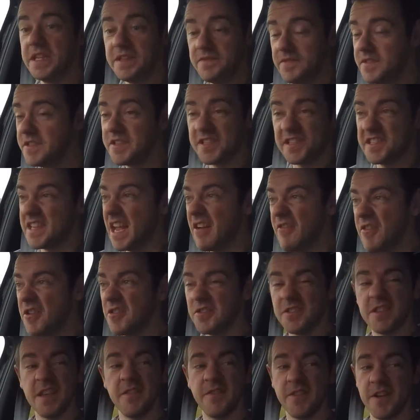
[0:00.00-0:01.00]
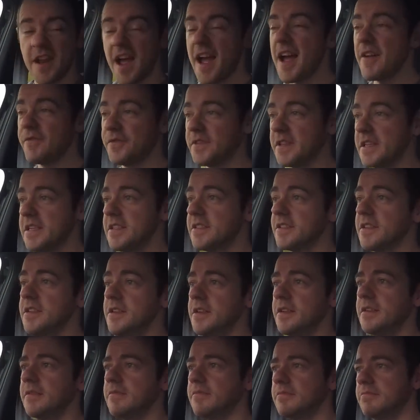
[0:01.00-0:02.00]
The stereo's even half decent.
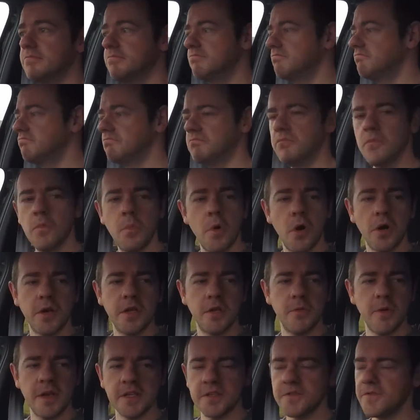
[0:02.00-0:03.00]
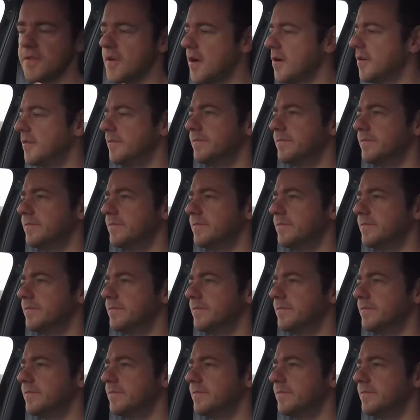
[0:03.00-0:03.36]
What more can you ask for?